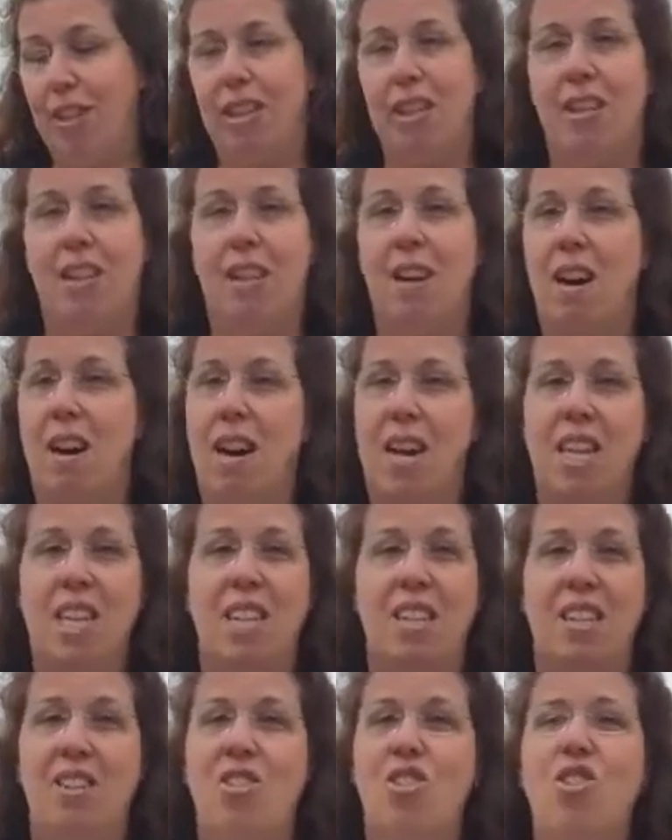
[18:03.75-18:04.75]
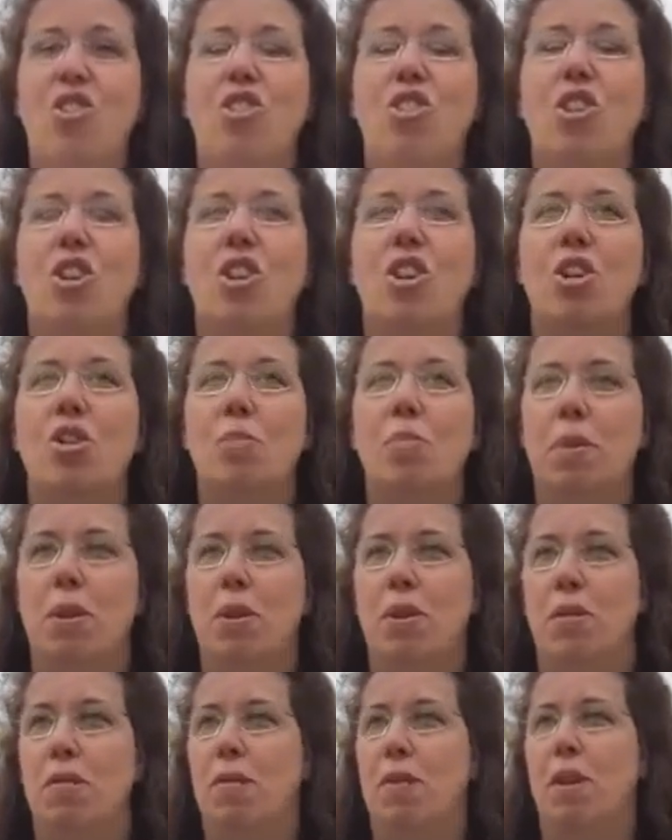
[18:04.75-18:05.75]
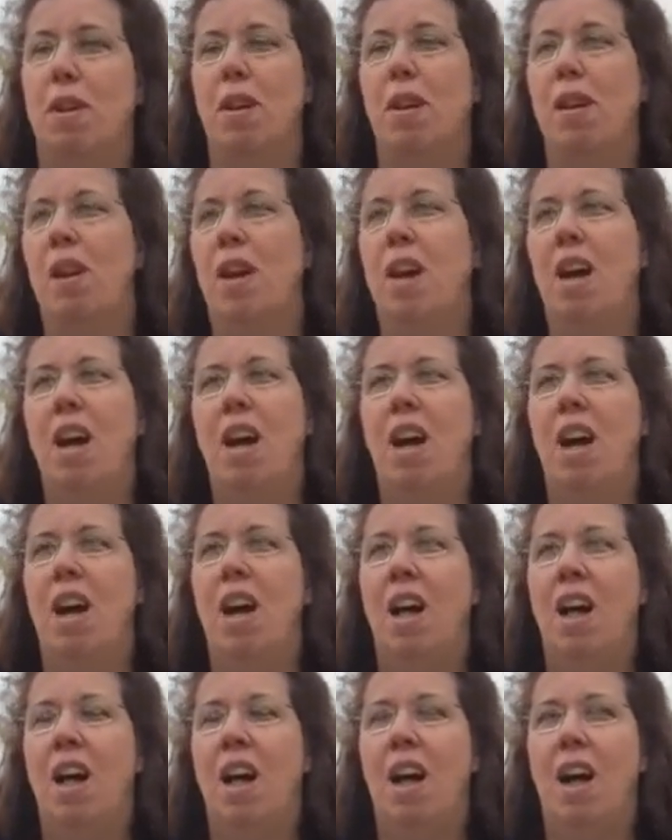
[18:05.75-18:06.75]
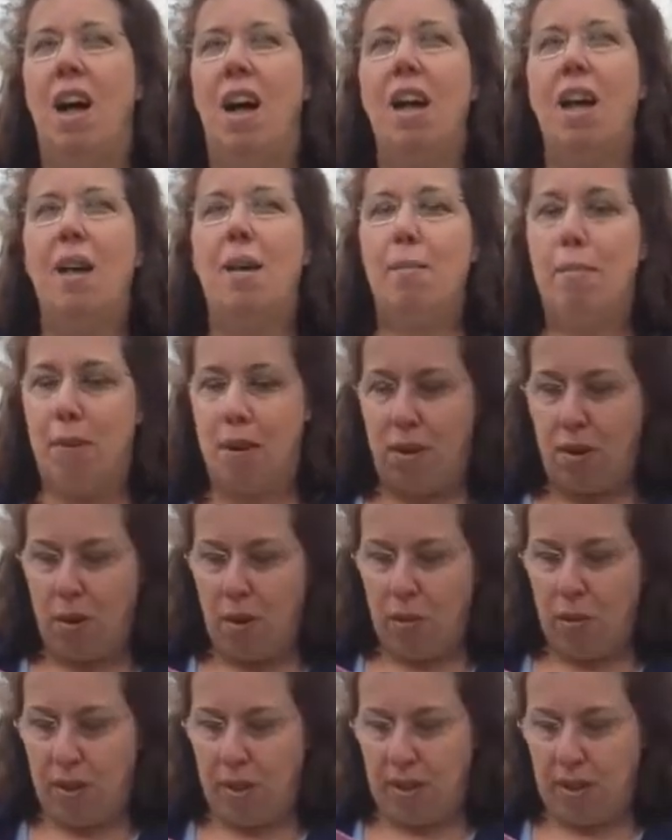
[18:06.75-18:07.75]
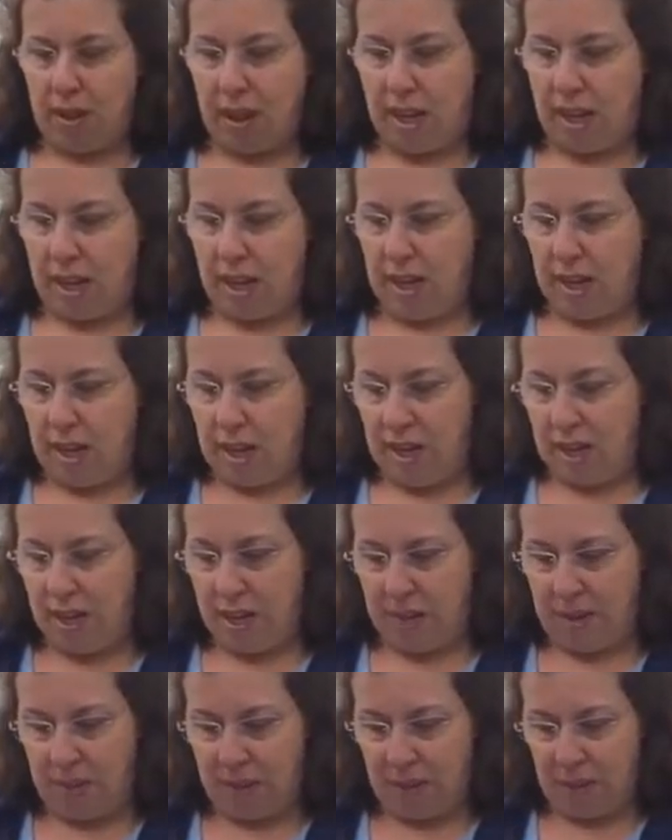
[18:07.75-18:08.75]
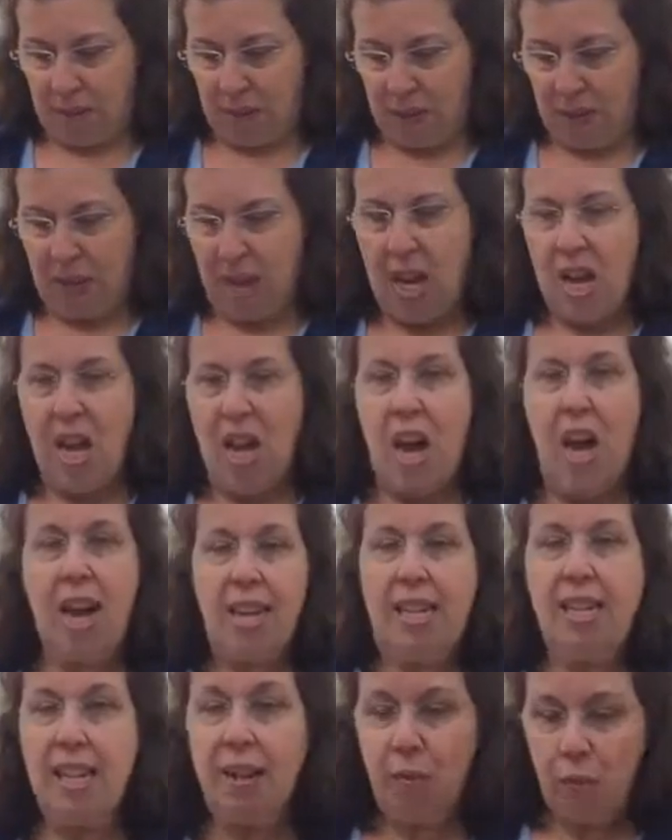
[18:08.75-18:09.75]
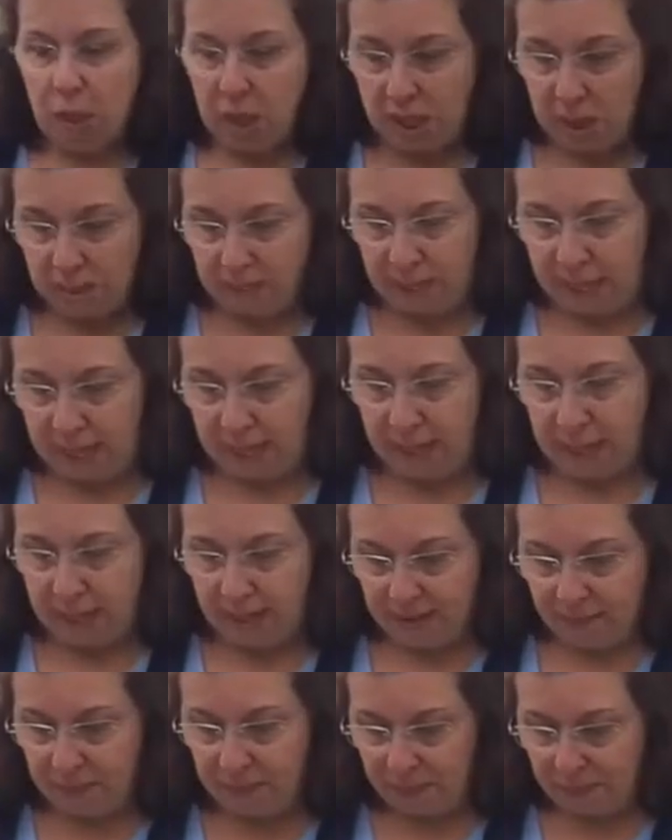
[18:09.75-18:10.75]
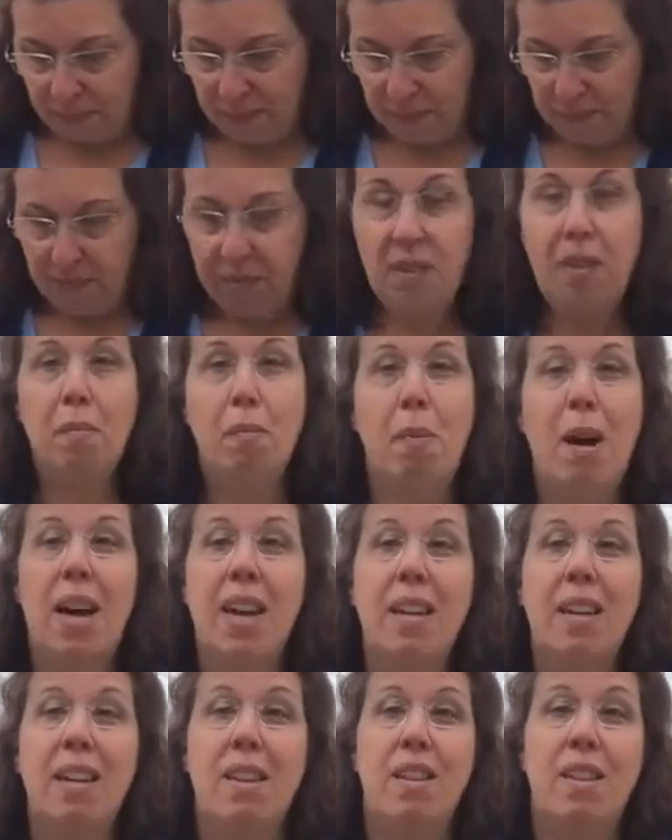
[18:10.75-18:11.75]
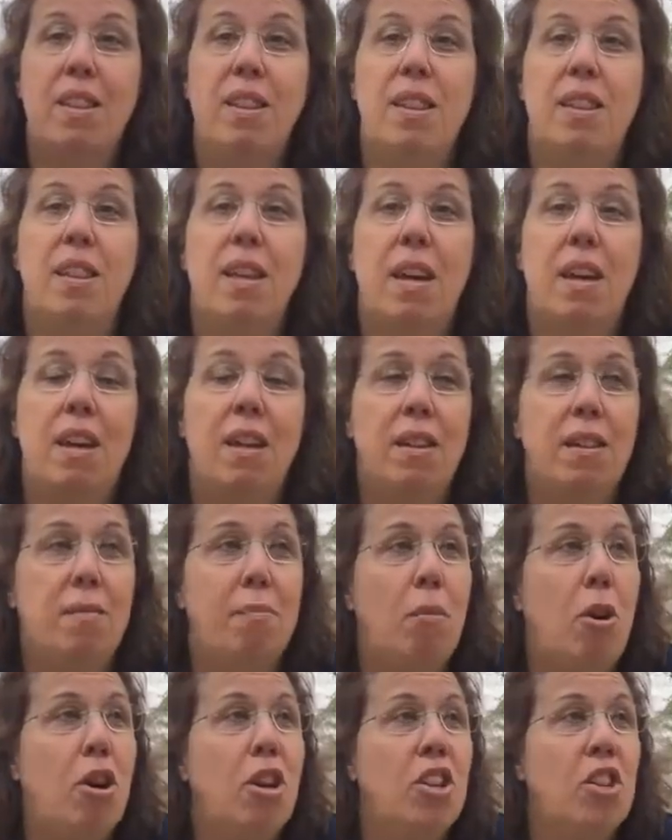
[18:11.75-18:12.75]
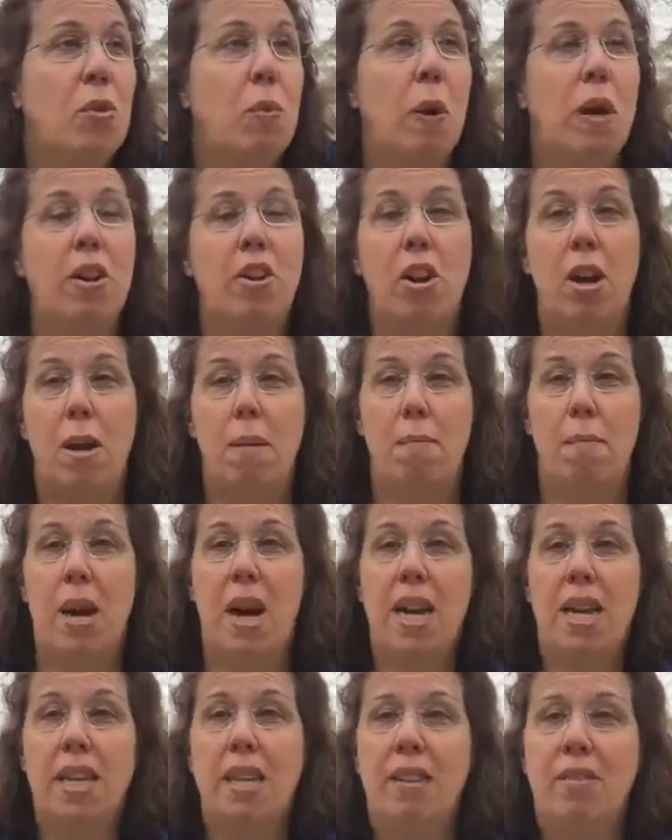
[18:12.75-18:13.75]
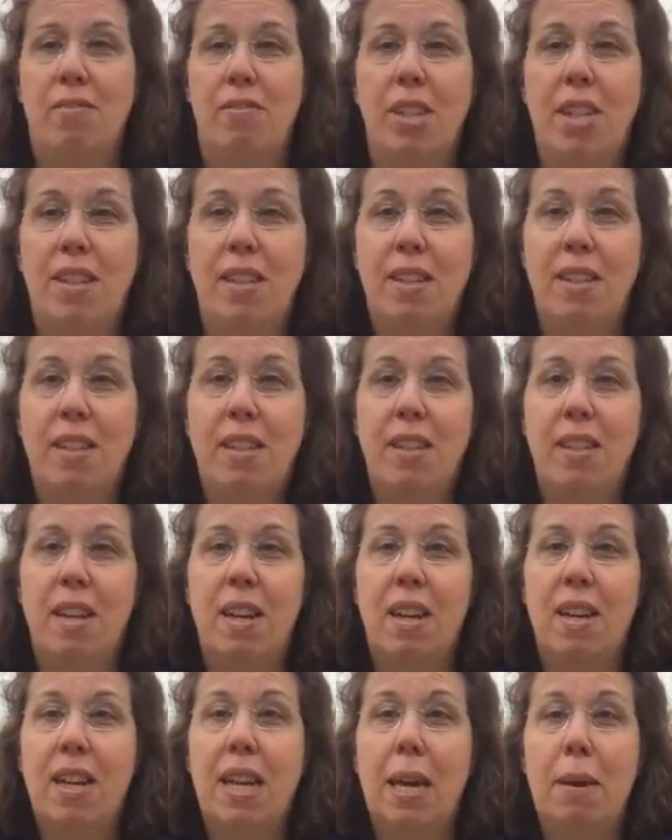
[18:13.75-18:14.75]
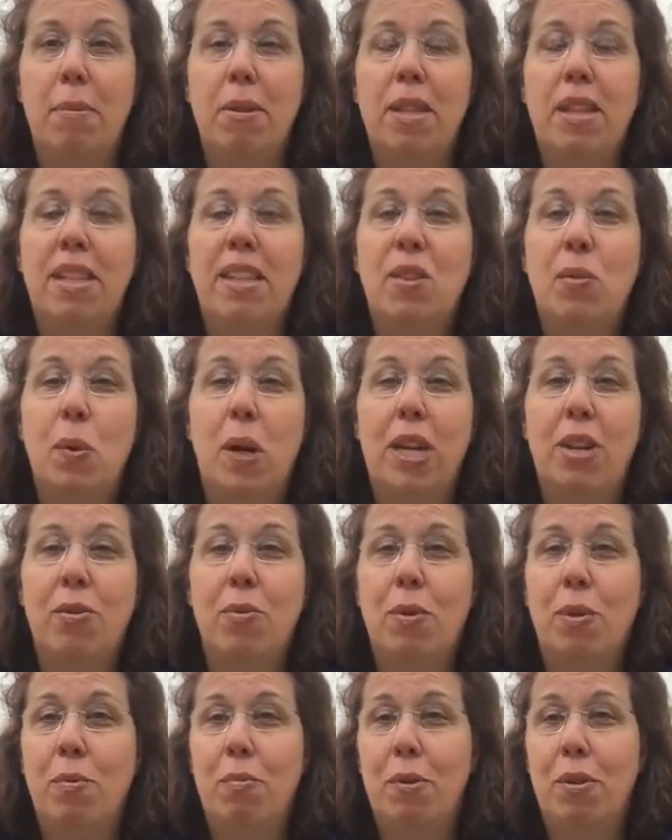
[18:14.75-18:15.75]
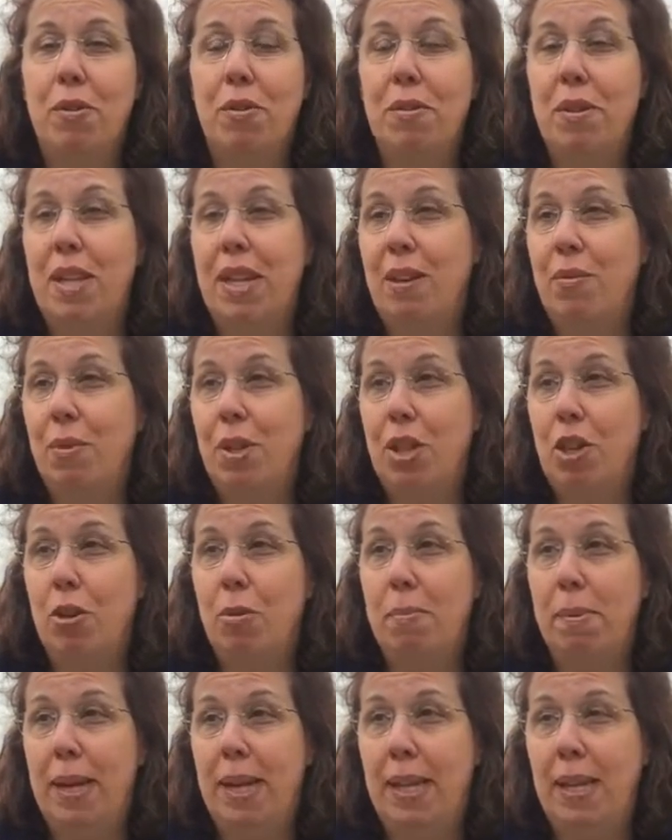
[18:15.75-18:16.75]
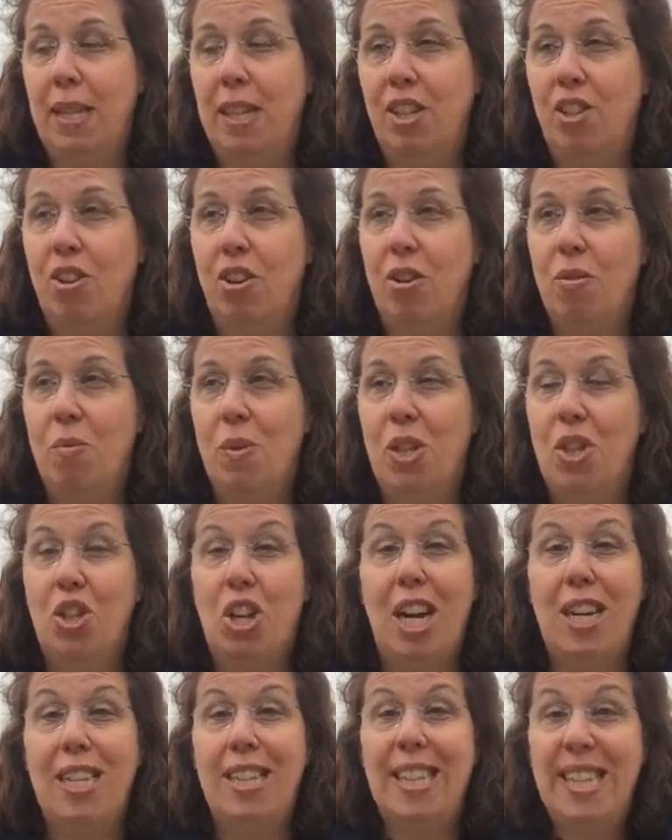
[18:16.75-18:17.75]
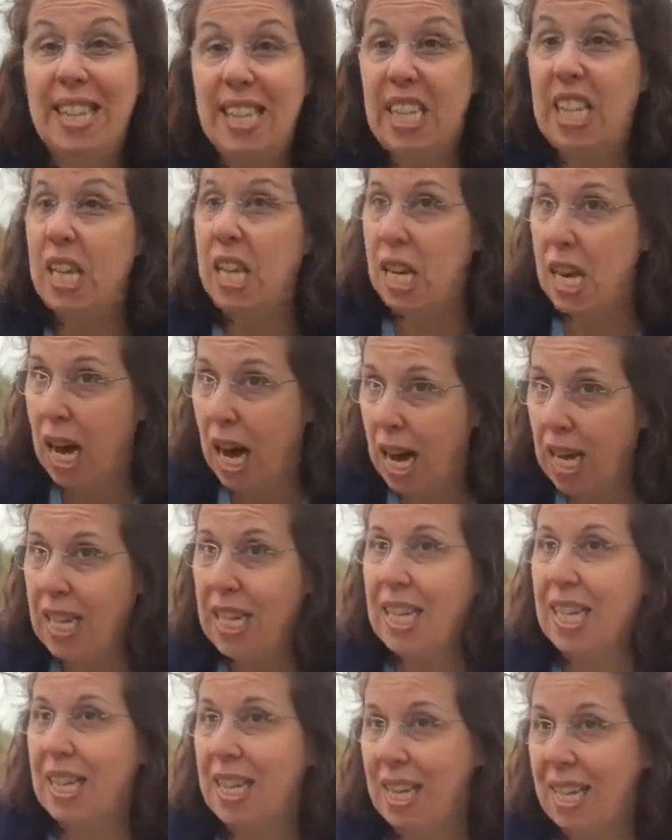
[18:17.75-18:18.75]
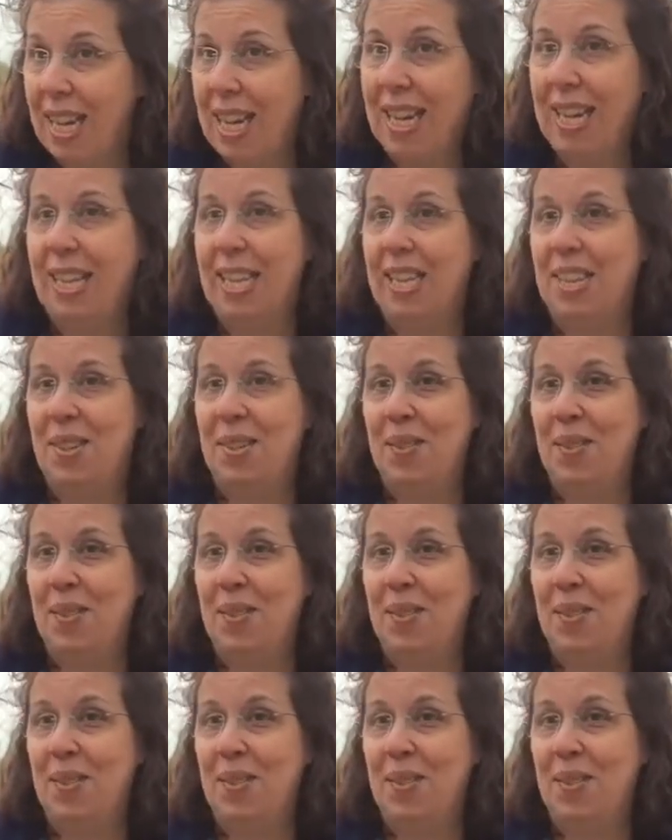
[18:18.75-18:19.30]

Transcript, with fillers: freaking god it is so beautiful I am always like I knit with the Bainin, my the Mark sweater and my recent uh, cable knit sweater were both knit with her Bainin yarn, which I did not like.